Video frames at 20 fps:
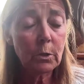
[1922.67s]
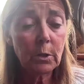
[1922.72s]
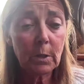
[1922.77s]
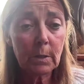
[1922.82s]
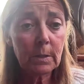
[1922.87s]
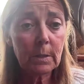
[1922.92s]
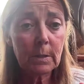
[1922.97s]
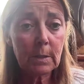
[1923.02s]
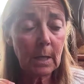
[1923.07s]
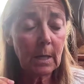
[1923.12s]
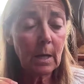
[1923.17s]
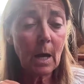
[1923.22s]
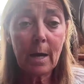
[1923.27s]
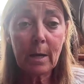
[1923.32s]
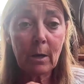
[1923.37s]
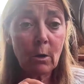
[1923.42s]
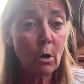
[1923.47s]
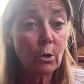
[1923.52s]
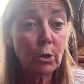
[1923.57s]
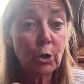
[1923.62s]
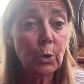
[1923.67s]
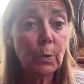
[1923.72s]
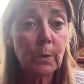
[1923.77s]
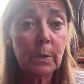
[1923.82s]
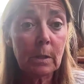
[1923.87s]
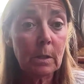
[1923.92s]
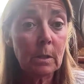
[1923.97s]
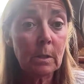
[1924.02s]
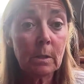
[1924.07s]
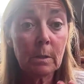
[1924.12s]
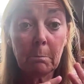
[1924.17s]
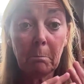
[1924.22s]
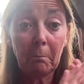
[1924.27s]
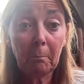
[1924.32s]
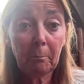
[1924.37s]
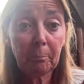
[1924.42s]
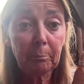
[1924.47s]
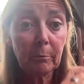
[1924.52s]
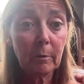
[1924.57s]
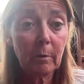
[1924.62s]
You just say, I can't use this,
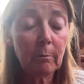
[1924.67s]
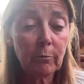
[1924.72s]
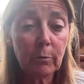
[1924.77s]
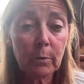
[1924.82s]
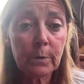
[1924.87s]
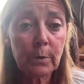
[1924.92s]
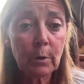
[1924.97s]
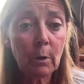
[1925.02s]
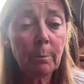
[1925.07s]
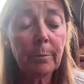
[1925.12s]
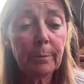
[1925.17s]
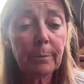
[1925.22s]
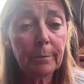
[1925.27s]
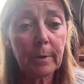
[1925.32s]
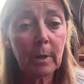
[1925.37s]
full stop.